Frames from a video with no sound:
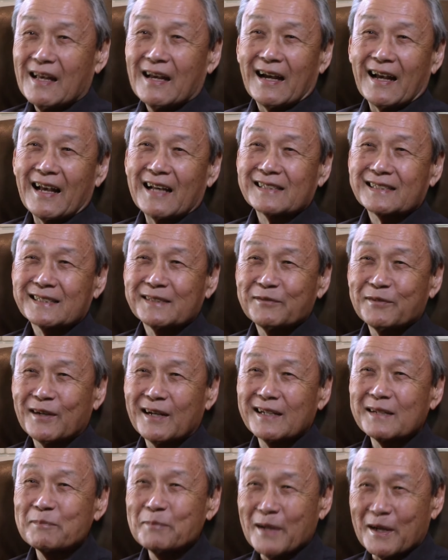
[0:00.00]
I asked
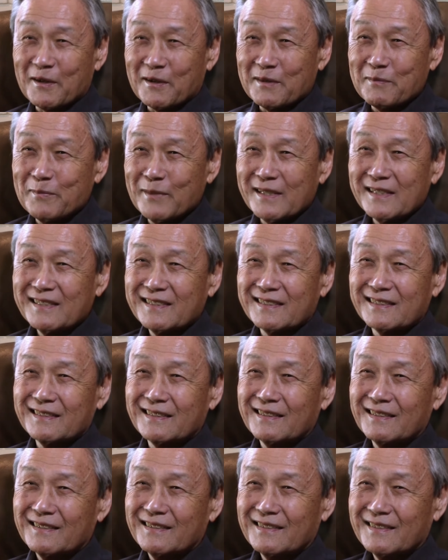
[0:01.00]
Yvonne to marry me.
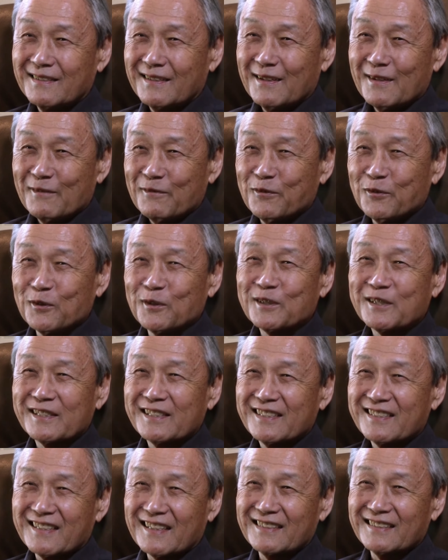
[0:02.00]
She foolishly
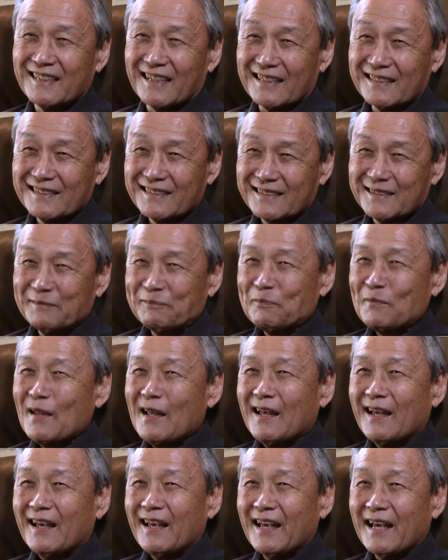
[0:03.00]
said yes.
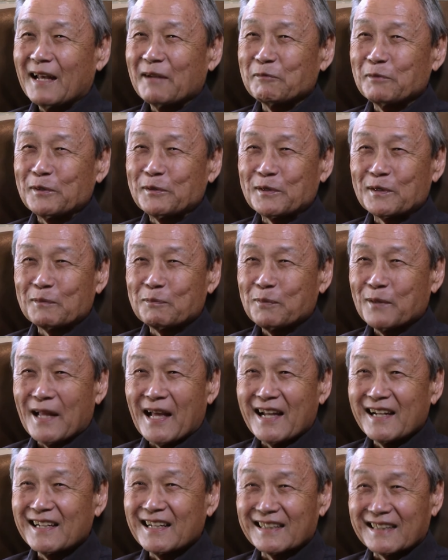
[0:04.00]
And we were
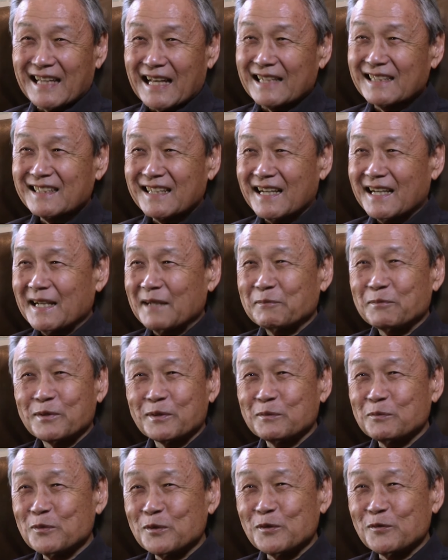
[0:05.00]
planning at that time
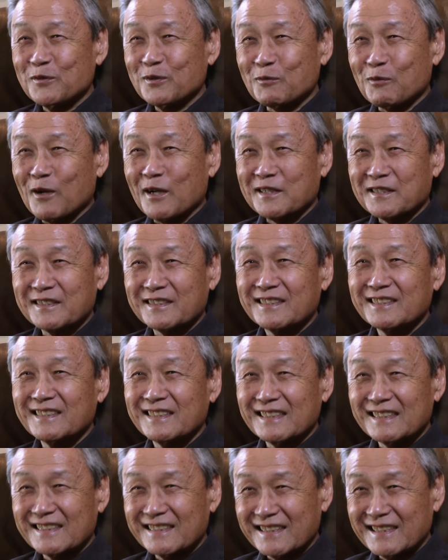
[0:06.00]
to move to Washington,
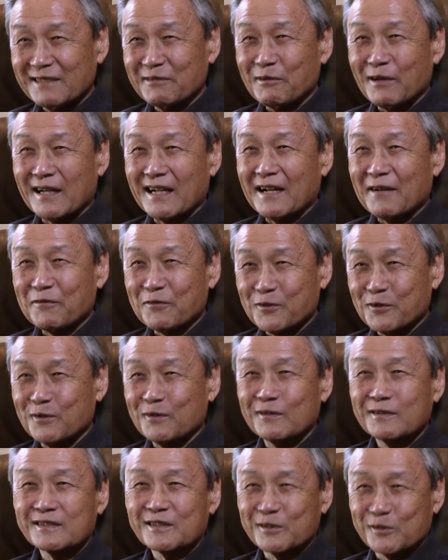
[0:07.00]
D.C. right
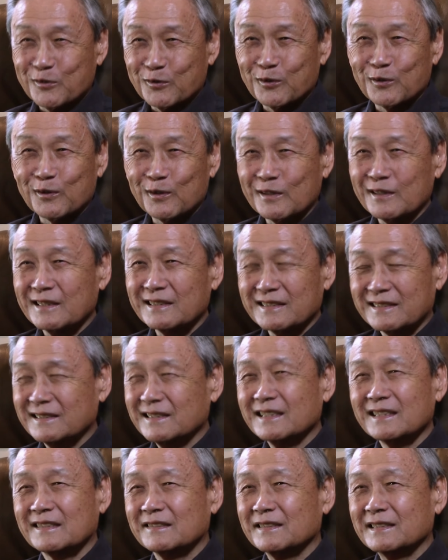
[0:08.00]
after school, and
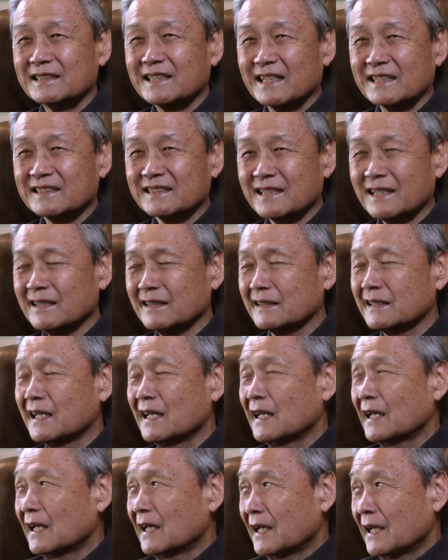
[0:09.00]
get settled.
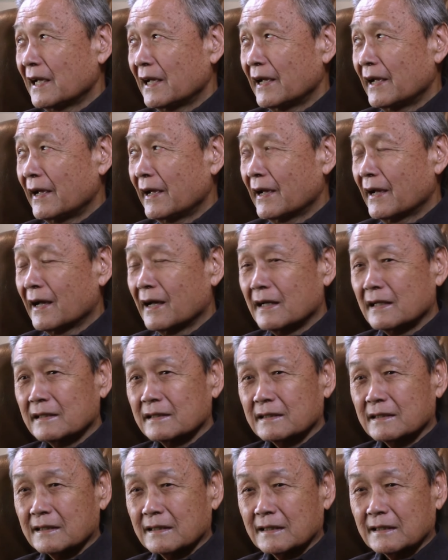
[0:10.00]

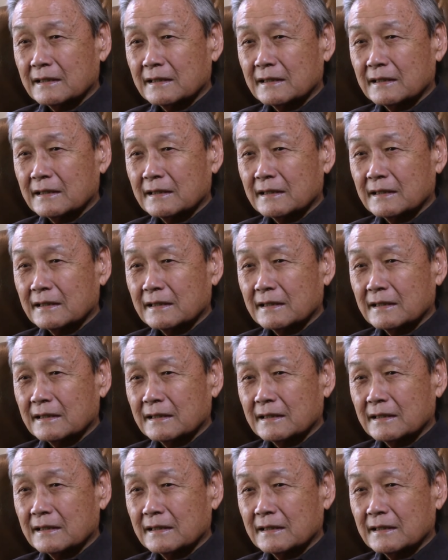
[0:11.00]
And